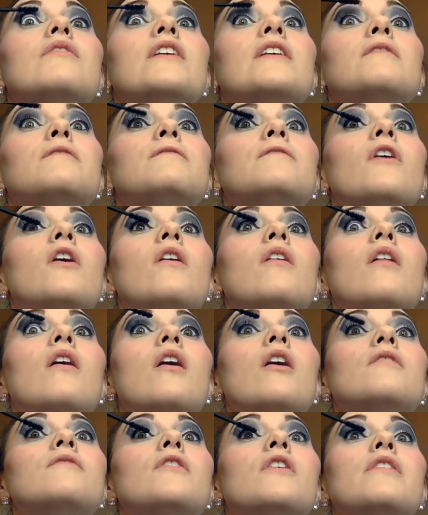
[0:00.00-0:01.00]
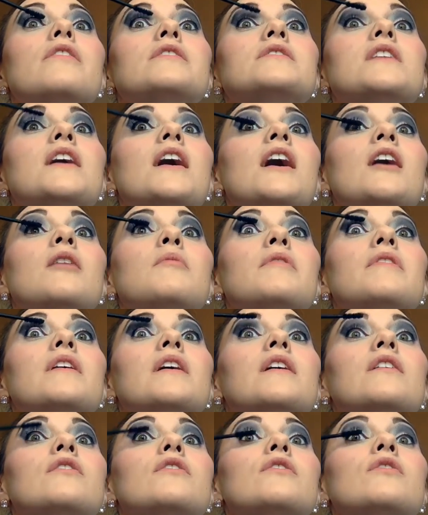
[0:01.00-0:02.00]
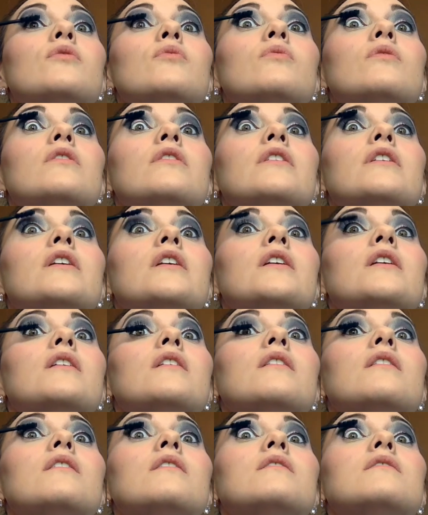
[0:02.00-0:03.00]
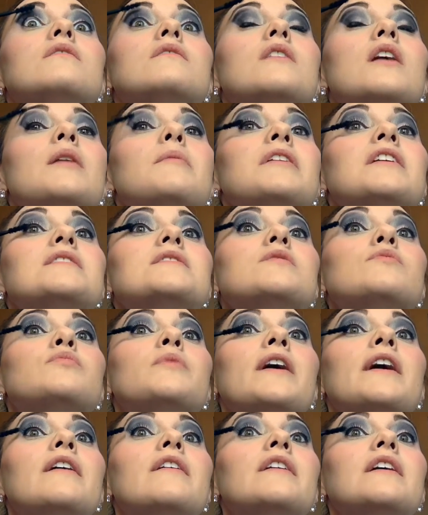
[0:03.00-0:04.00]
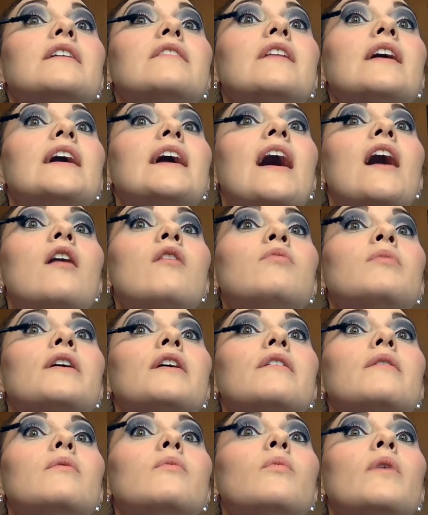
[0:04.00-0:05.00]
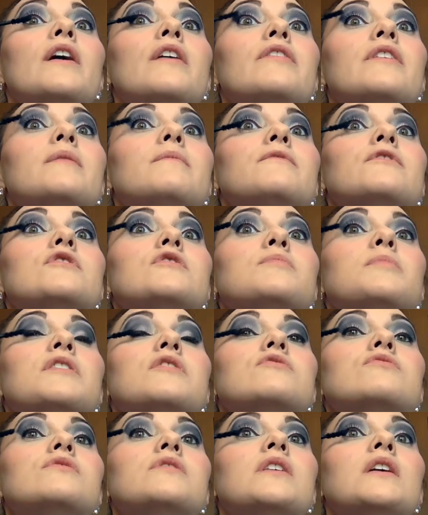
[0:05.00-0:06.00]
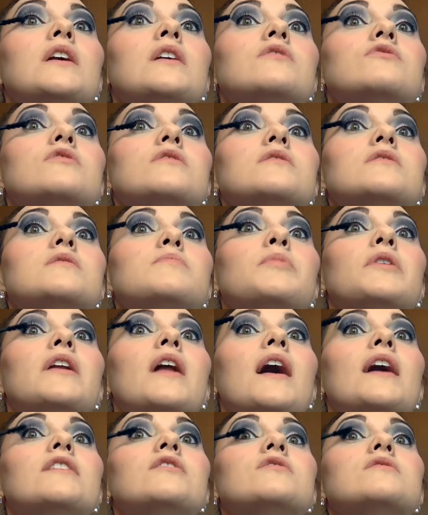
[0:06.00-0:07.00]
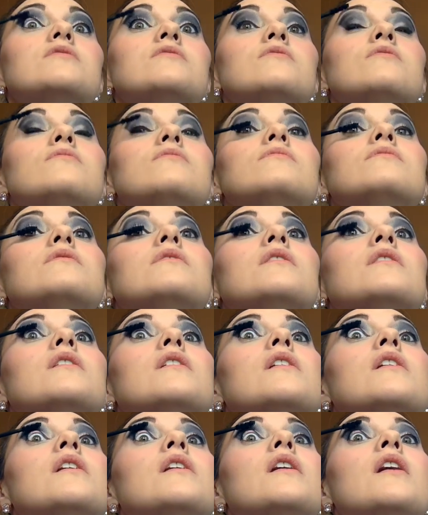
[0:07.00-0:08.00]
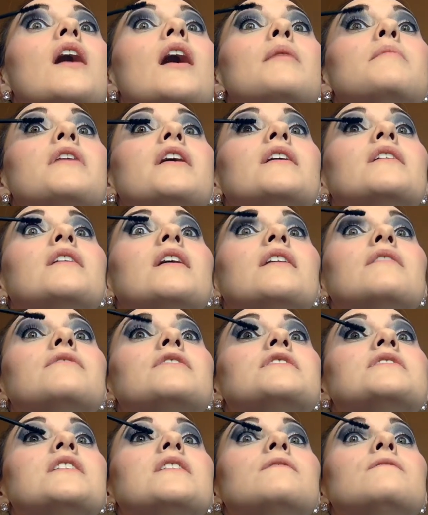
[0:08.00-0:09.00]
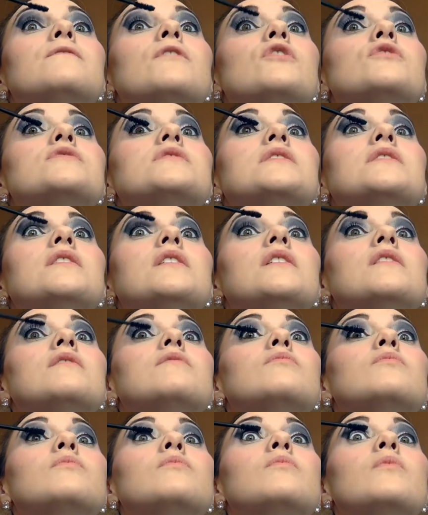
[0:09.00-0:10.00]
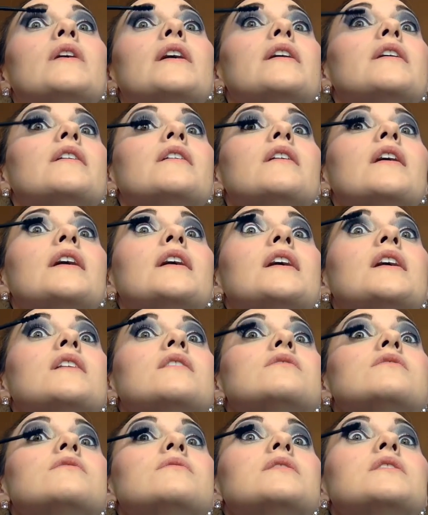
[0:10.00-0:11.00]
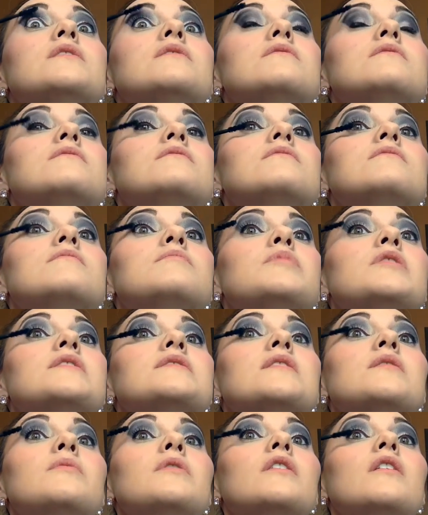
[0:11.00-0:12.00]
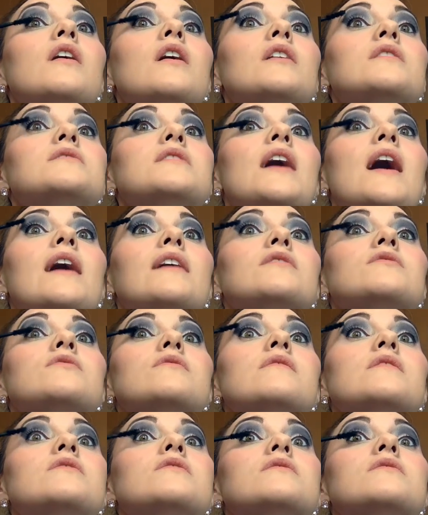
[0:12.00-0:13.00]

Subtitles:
fall off all the time in the inner corner. I mean, it's a rarity. Like, I'll wear them for special occasions, but I just don't, I'm not an everyday falsie wearer. I can't do it. Plus, I wear contacts, so they